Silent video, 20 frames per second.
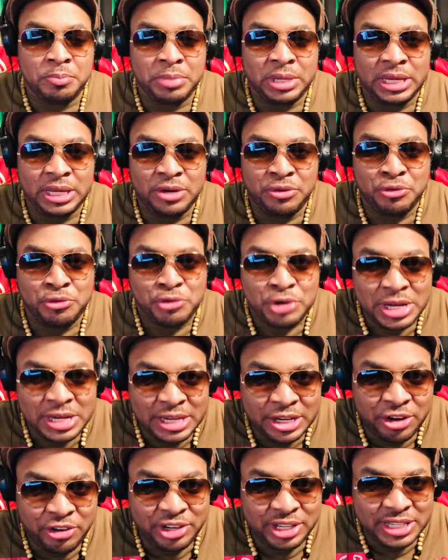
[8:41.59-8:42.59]
be really
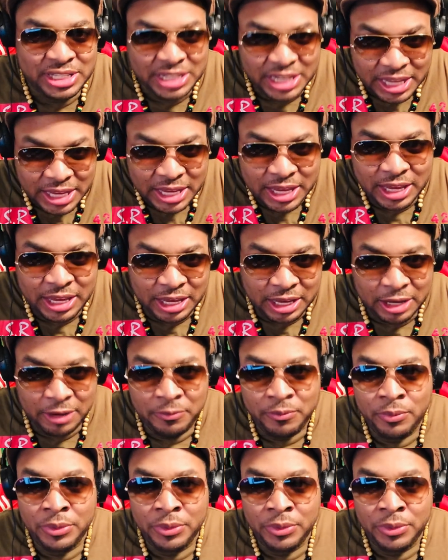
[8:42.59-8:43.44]
critiquing